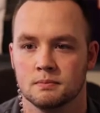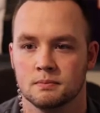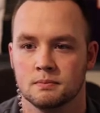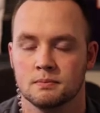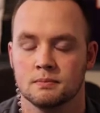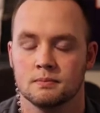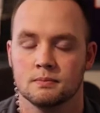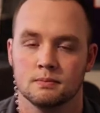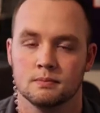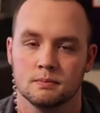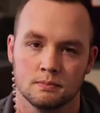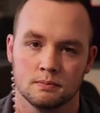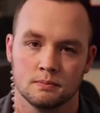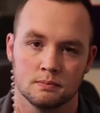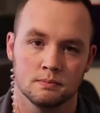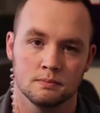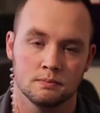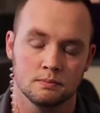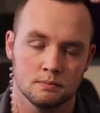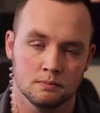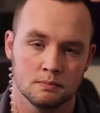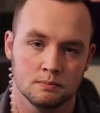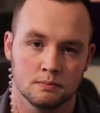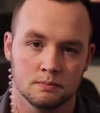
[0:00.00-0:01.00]

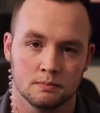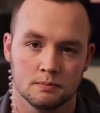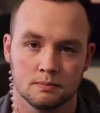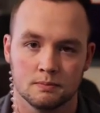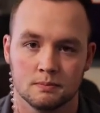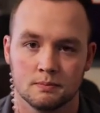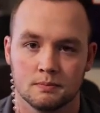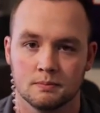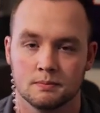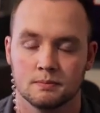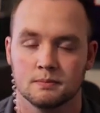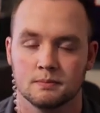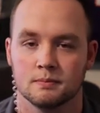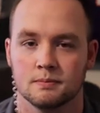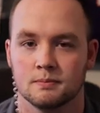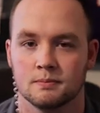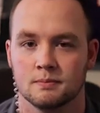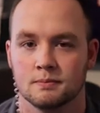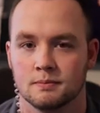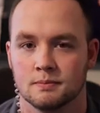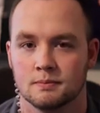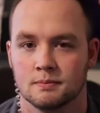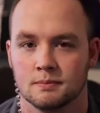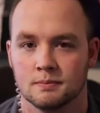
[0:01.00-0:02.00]

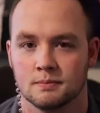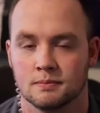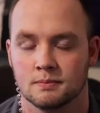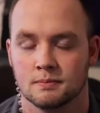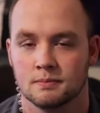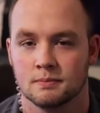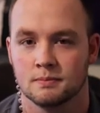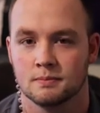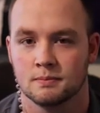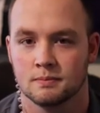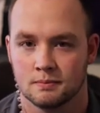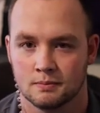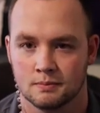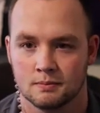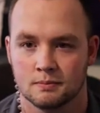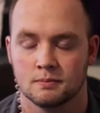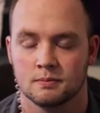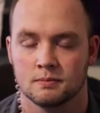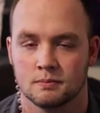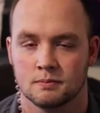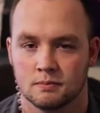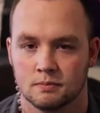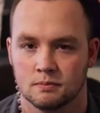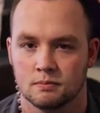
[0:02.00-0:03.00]

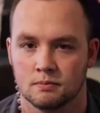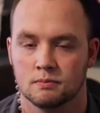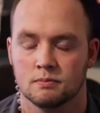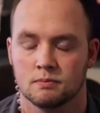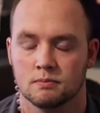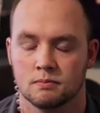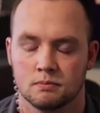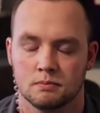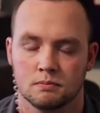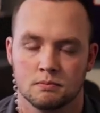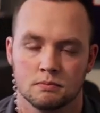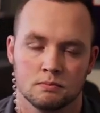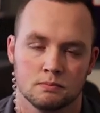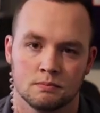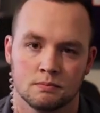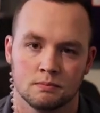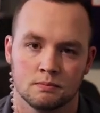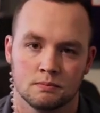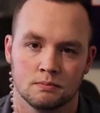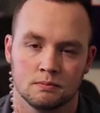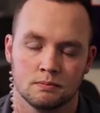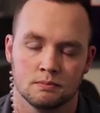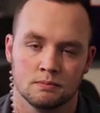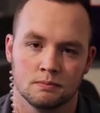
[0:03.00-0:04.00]

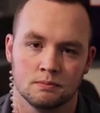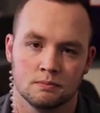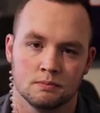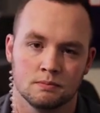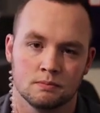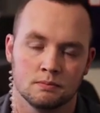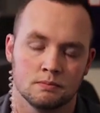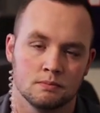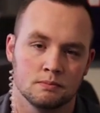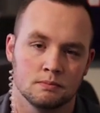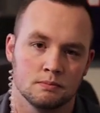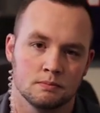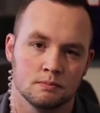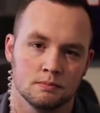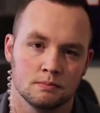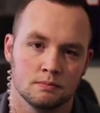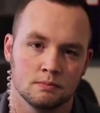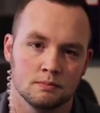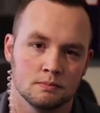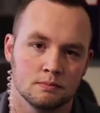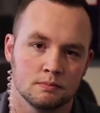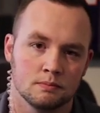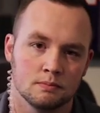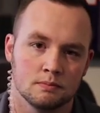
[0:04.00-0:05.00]

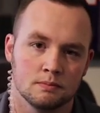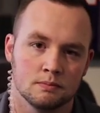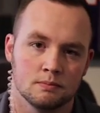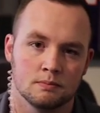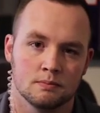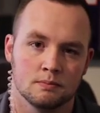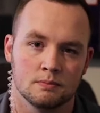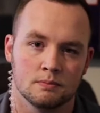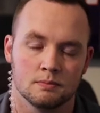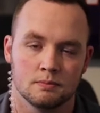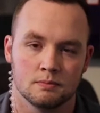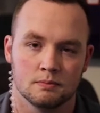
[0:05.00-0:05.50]
The person shown says nothing.